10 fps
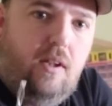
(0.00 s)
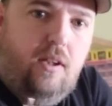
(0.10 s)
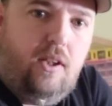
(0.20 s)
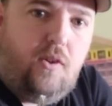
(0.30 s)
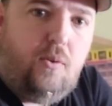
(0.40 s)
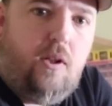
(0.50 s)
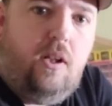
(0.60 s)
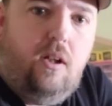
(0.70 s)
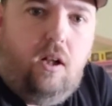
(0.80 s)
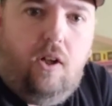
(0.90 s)
This one
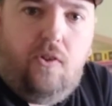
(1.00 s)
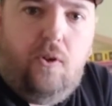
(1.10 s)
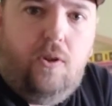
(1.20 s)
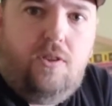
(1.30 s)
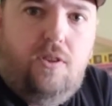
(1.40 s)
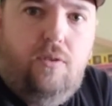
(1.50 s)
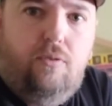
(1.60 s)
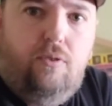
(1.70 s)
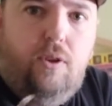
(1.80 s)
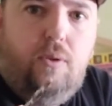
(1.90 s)
also a 2
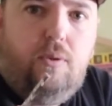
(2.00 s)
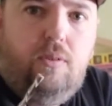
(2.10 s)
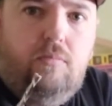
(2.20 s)
flute,